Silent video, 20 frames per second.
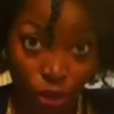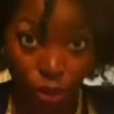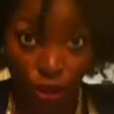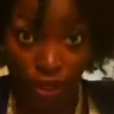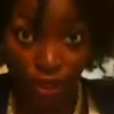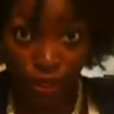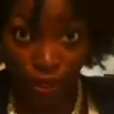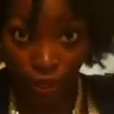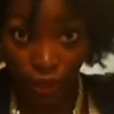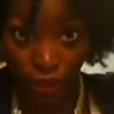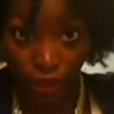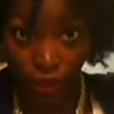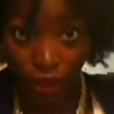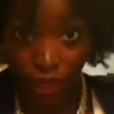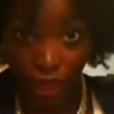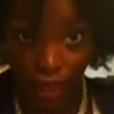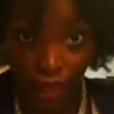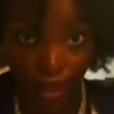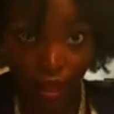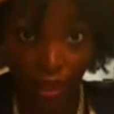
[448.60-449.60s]
was sealed in
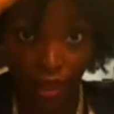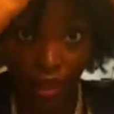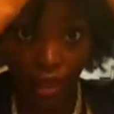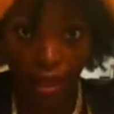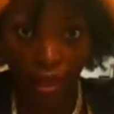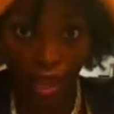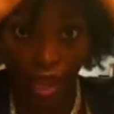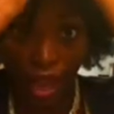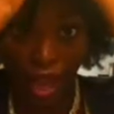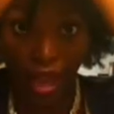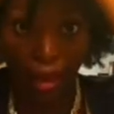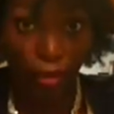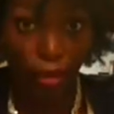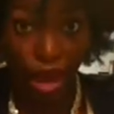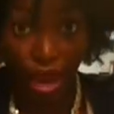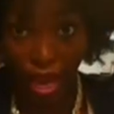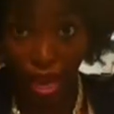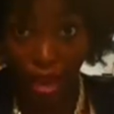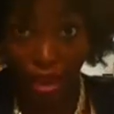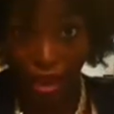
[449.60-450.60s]
there, and
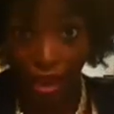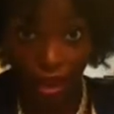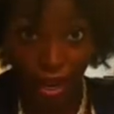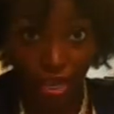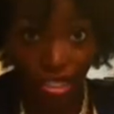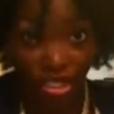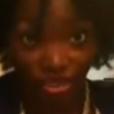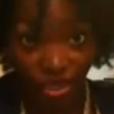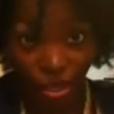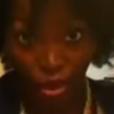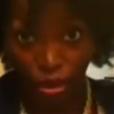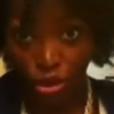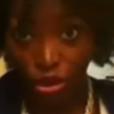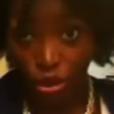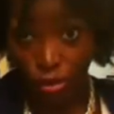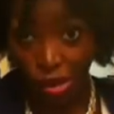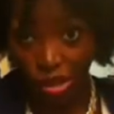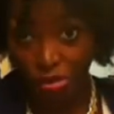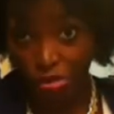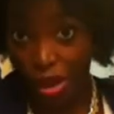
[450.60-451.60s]
my hair has felt
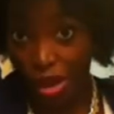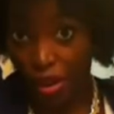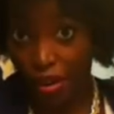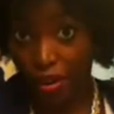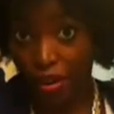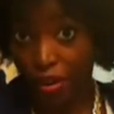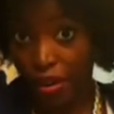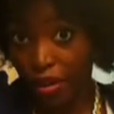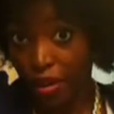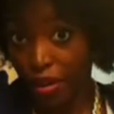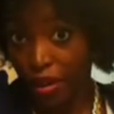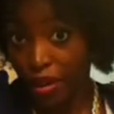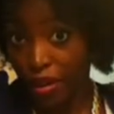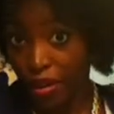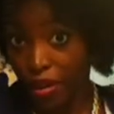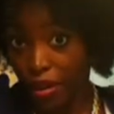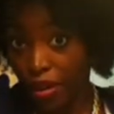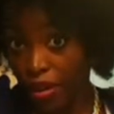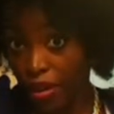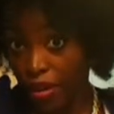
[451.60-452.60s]
so much better.
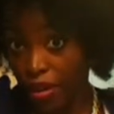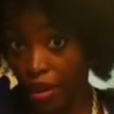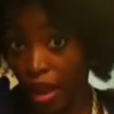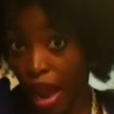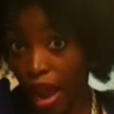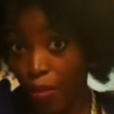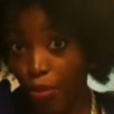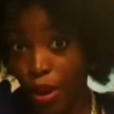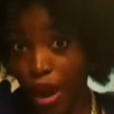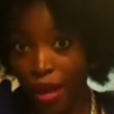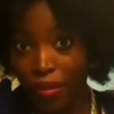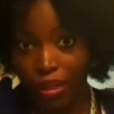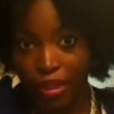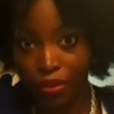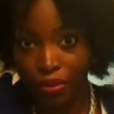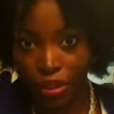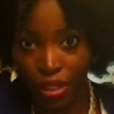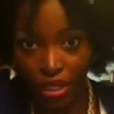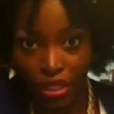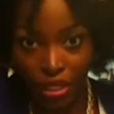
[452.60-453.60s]
I probably
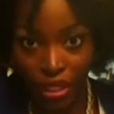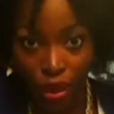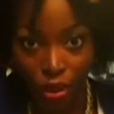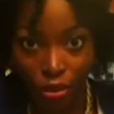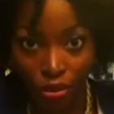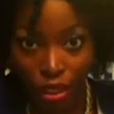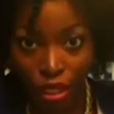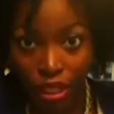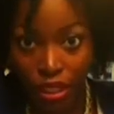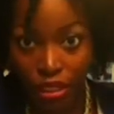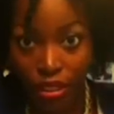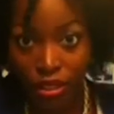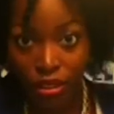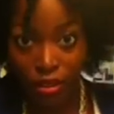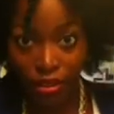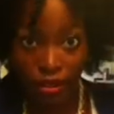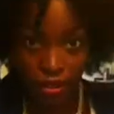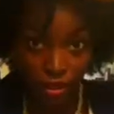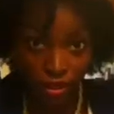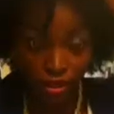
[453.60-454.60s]
really don't need
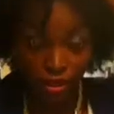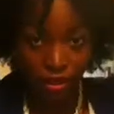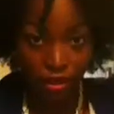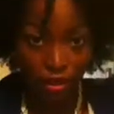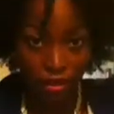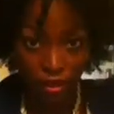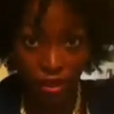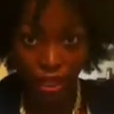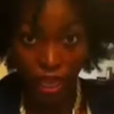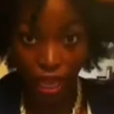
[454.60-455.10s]
to